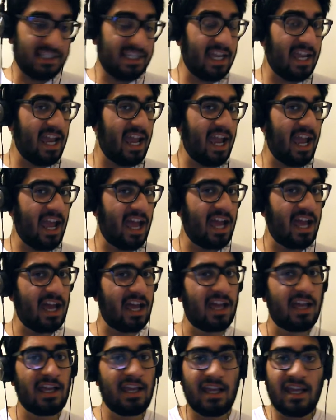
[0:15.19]

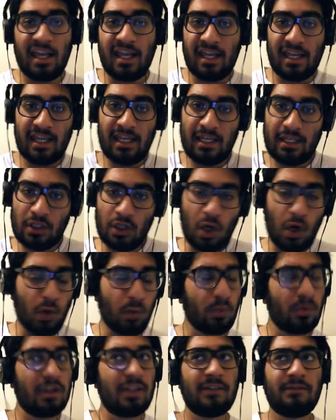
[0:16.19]
Yeah, I ain't
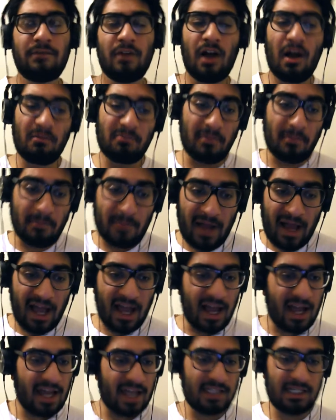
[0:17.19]
no one's fault but
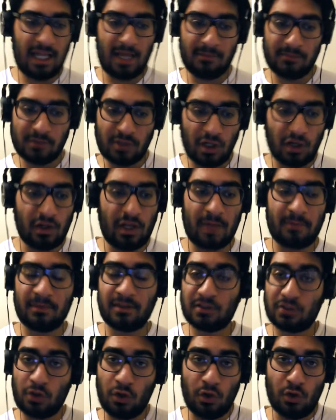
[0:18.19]
mine. I'm sorry, I'm a
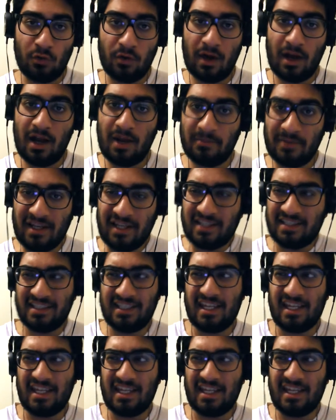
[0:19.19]
screw up.